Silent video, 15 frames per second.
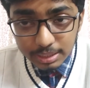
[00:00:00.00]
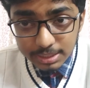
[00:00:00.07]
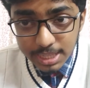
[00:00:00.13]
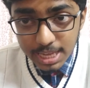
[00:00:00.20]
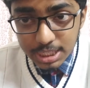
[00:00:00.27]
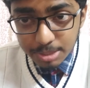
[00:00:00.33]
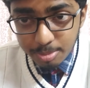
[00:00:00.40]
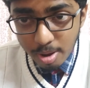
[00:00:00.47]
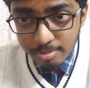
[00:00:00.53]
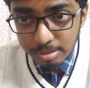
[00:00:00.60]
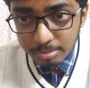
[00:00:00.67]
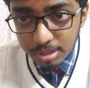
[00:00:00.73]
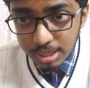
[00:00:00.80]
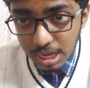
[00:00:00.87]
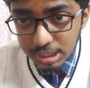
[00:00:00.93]
Next
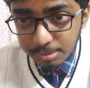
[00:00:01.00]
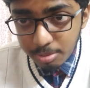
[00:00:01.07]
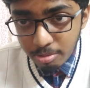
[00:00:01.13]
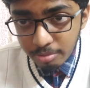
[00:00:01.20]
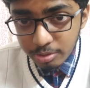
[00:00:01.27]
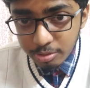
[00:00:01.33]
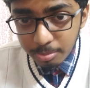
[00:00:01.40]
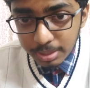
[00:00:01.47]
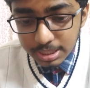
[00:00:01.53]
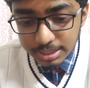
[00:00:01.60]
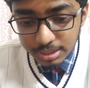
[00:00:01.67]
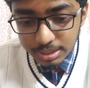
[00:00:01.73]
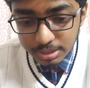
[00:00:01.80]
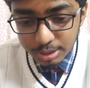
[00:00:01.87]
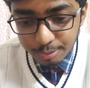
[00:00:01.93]
problem, the last problem which we'll be
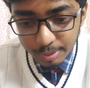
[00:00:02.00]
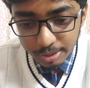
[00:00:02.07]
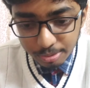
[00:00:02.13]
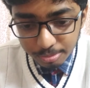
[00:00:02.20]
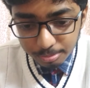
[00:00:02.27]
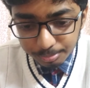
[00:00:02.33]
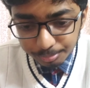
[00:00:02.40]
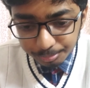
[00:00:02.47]
discussing in this video.